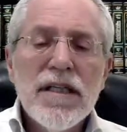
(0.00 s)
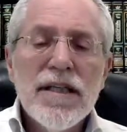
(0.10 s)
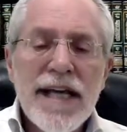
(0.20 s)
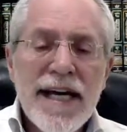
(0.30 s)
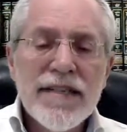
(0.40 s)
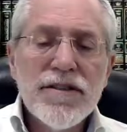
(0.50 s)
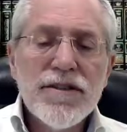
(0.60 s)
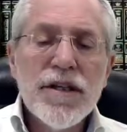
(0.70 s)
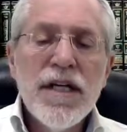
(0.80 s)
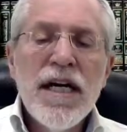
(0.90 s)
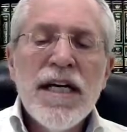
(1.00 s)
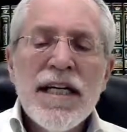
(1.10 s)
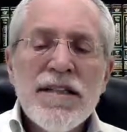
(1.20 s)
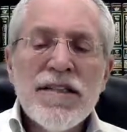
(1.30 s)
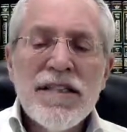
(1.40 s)
The answer, he
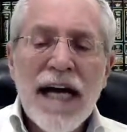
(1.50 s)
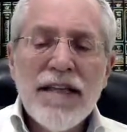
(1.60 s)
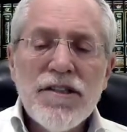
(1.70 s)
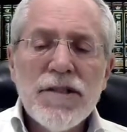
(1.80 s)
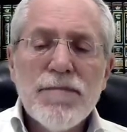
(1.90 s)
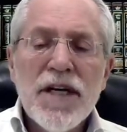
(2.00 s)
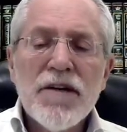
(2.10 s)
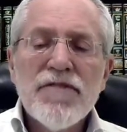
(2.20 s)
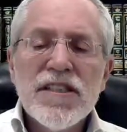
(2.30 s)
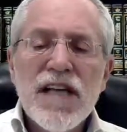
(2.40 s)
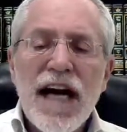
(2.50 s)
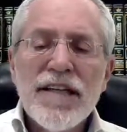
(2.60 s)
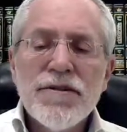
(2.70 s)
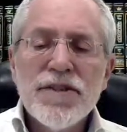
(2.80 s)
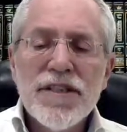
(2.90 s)
does not despair of its
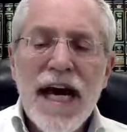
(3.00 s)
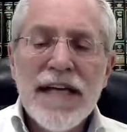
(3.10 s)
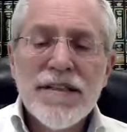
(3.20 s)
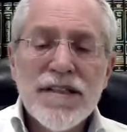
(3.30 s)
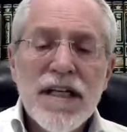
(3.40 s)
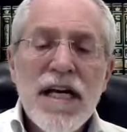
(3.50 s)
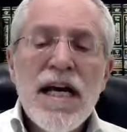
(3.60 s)
idol status.